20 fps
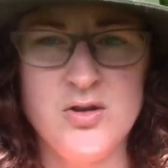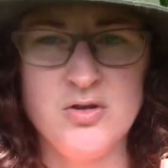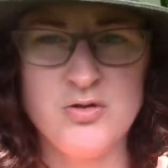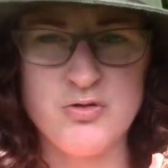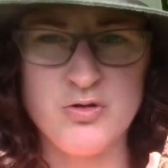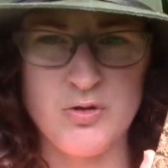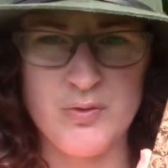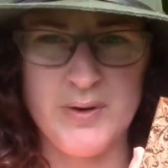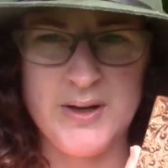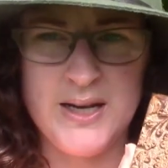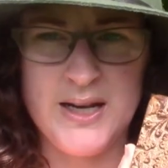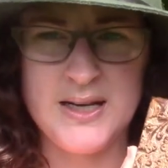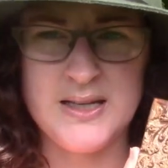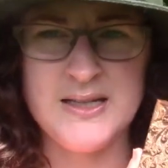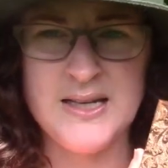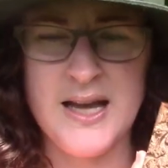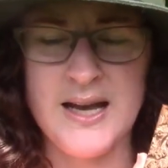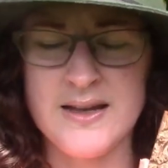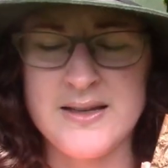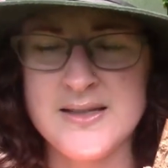Druidic
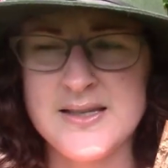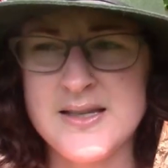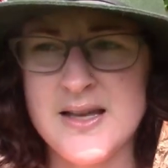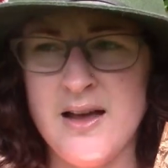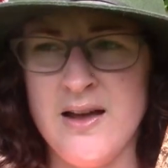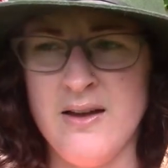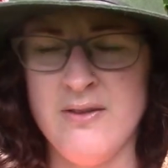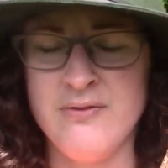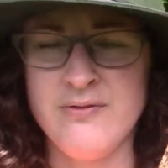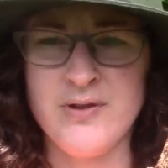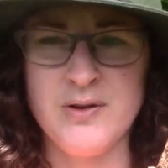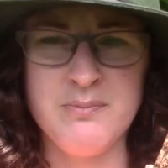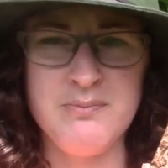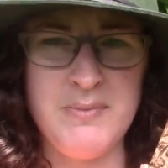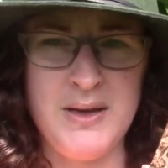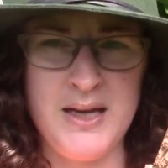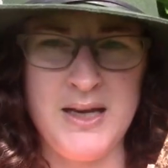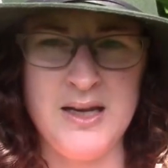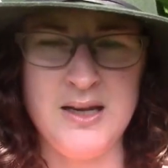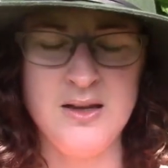decks, for
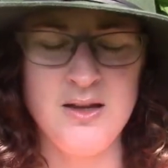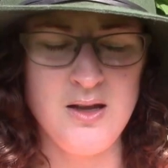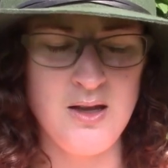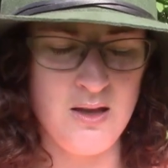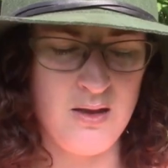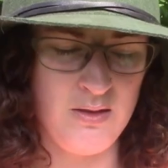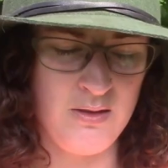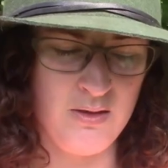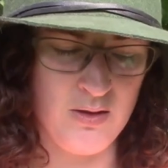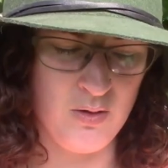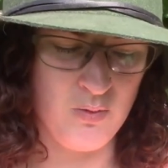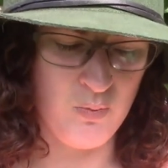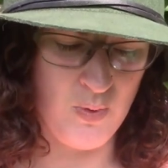me the